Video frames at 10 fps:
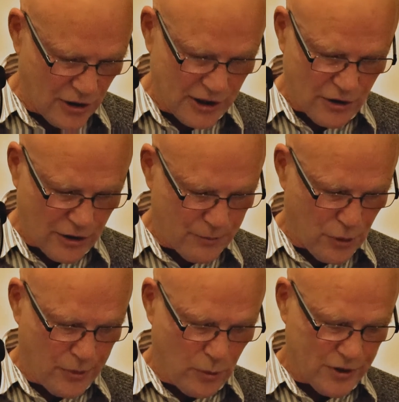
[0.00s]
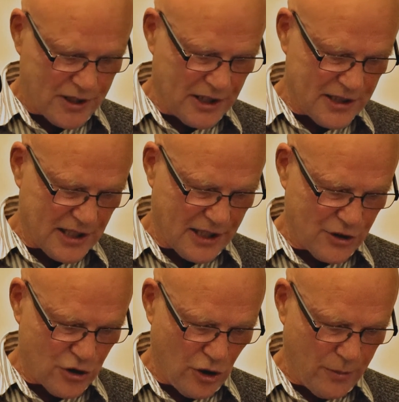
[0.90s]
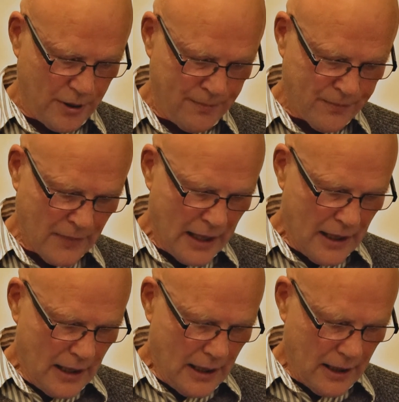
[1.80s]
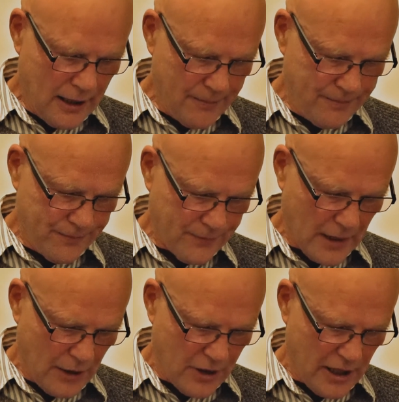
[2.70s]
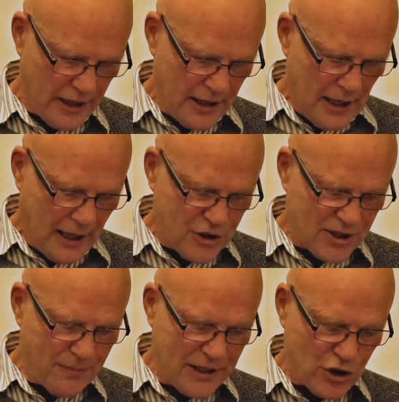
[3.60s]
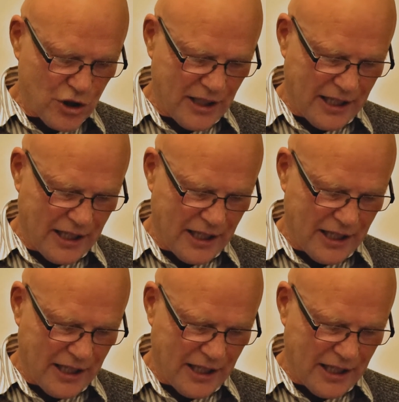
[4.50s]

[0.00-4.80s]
you know, it probably was an inside job. Okay, I just mentioned